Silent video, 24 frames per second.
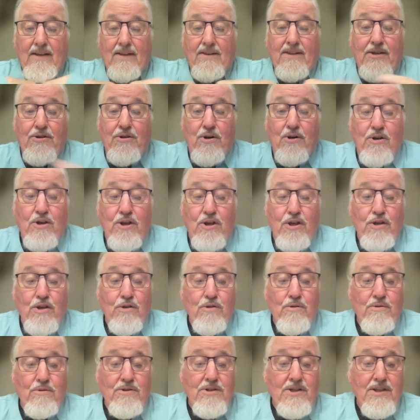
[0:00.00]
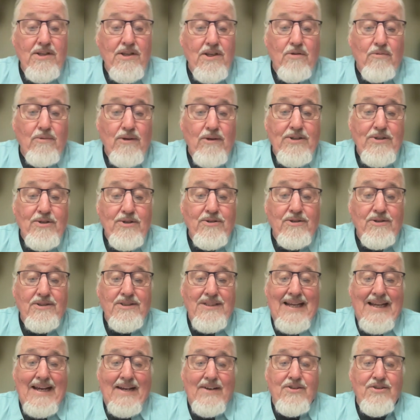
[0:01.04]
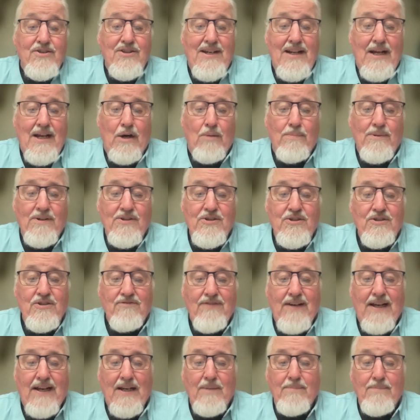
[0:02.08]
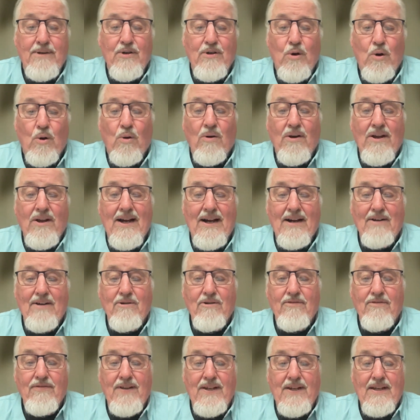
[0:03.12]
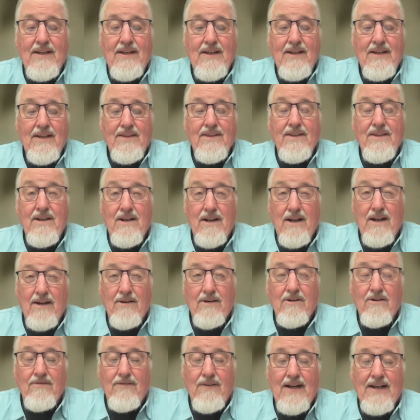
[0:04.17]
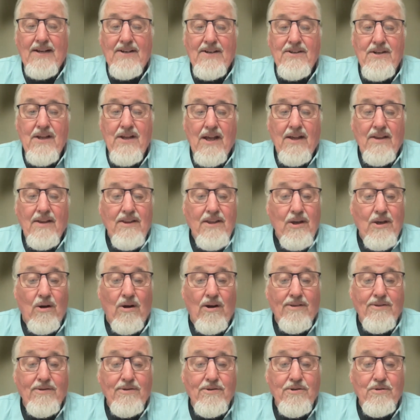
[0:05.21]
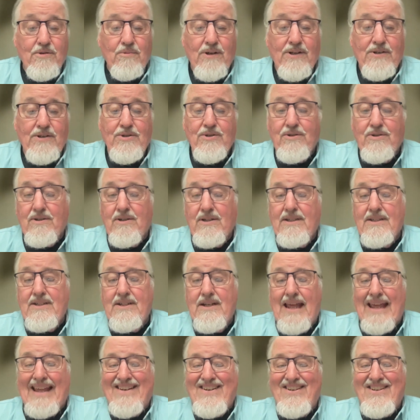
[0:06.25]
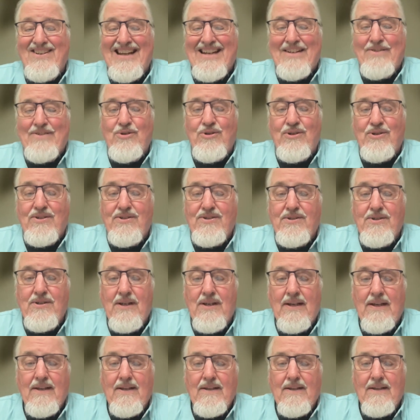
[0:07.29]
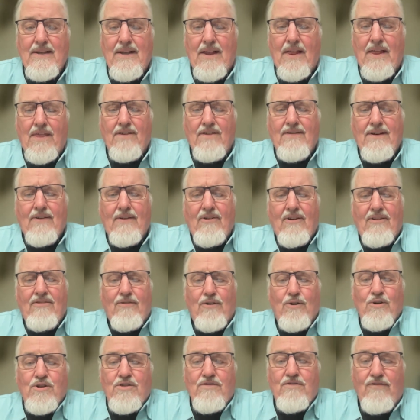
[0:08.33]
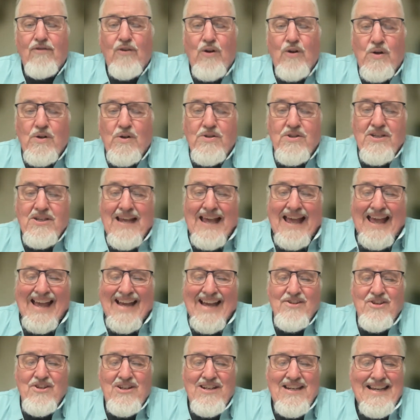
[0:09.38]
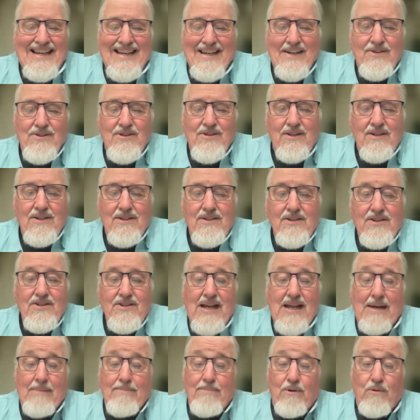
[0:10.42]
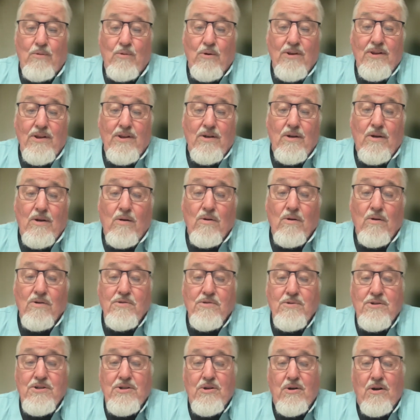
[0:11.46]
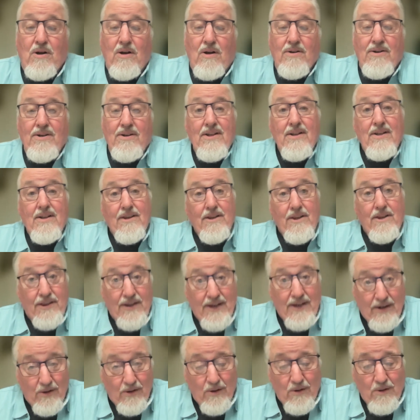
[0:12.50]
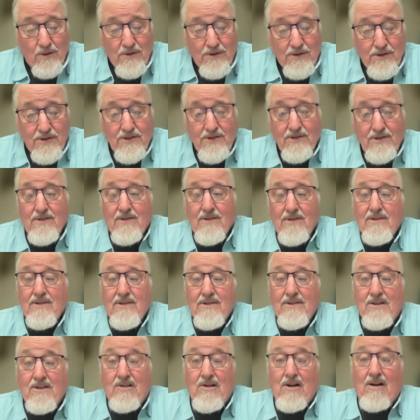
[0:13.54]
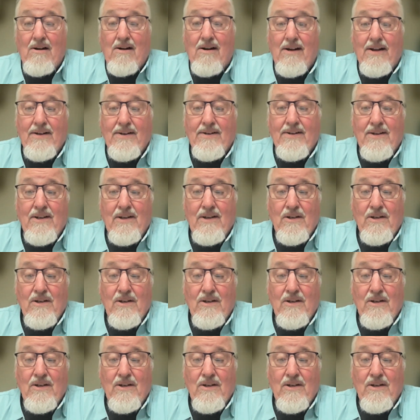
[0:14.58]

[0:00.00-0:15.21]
These are cues in the original text that help us develop a choreography that clarifies the author's original intentions. The very first verse has an excellent example where the logos was called theos, God,